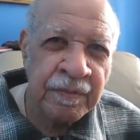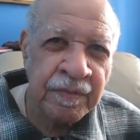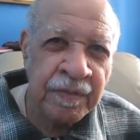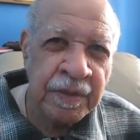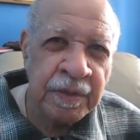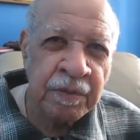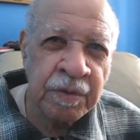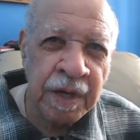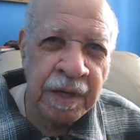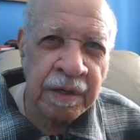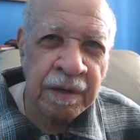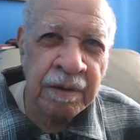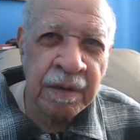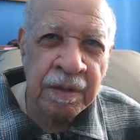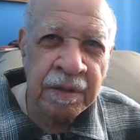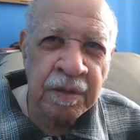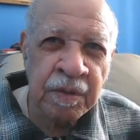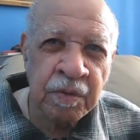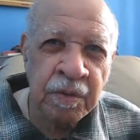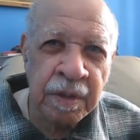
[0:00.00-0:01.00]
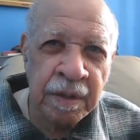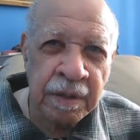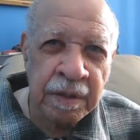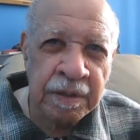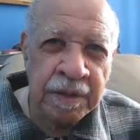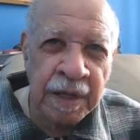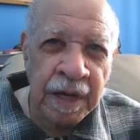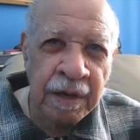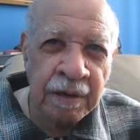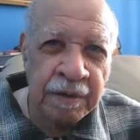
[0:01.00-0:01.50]
You
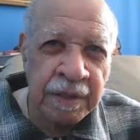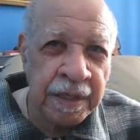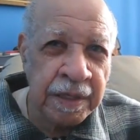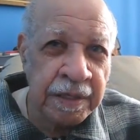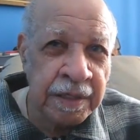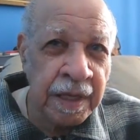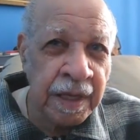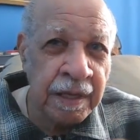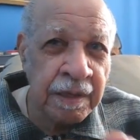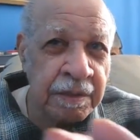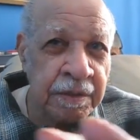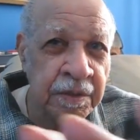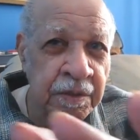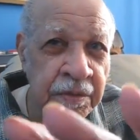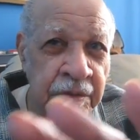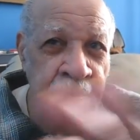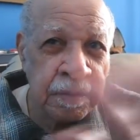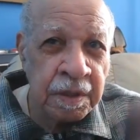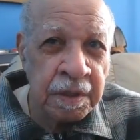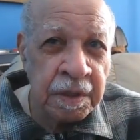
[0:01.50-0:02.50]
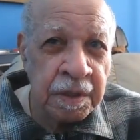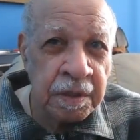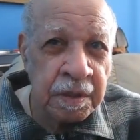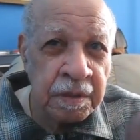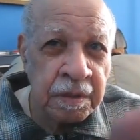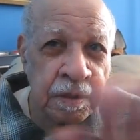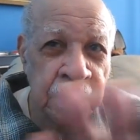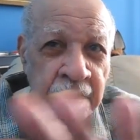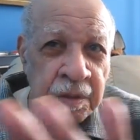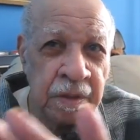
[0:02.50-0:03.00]
got down there now. You
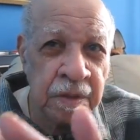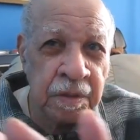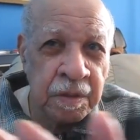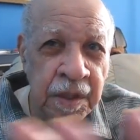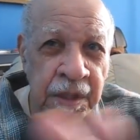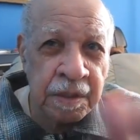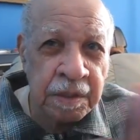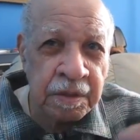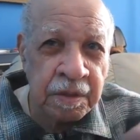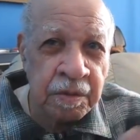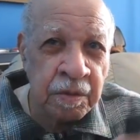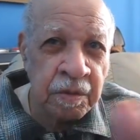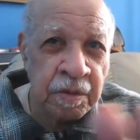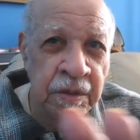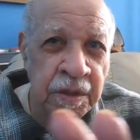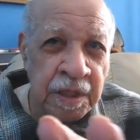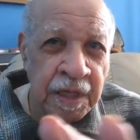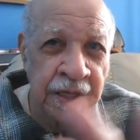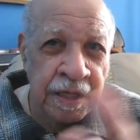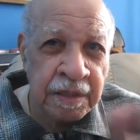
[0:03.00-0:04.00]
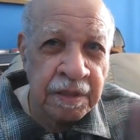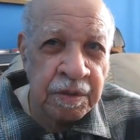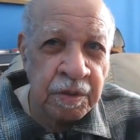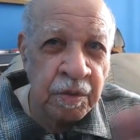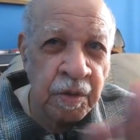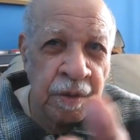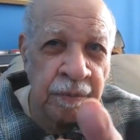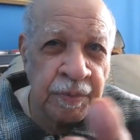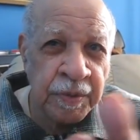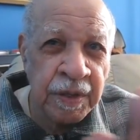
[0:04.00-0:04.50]
got to do it like you
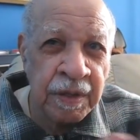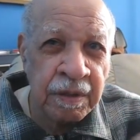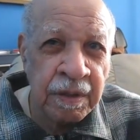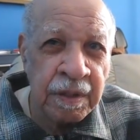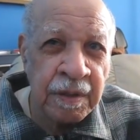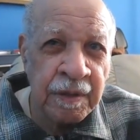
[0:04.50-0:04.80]
do up here.